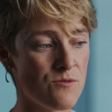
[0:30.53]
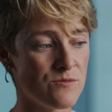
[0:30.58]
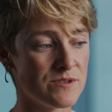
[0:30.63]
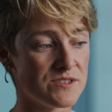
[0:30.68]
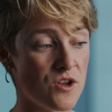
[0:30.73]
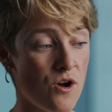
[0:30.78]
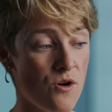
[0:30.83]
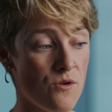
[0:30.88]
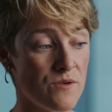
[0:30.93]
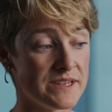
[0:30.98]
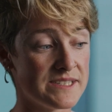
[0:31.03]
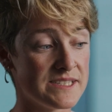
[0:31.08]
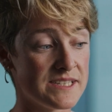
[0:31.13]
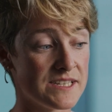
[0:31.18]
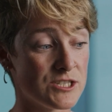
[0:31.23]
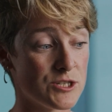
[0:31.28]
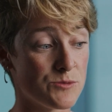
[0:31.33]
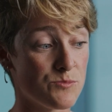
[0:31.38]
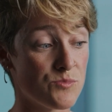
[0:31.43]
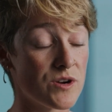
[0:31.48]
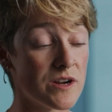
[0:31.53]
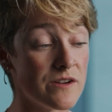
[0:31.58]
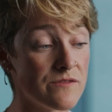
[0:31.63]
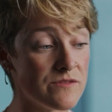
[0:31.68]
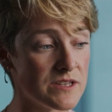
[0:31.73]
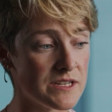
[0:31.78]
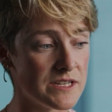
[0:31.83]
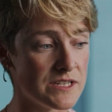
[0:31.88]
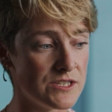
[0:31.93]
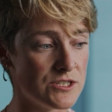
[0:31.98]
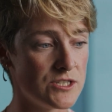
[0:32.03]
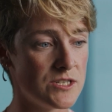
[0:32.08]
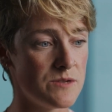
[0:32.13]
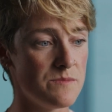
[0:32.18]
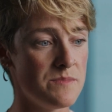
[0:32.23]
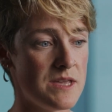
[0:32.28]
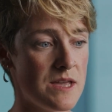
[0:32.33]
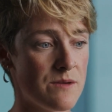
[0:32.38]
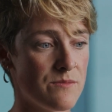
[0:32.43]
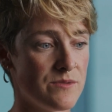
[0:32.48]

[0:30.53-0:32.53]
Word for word: It was always such a privilege to be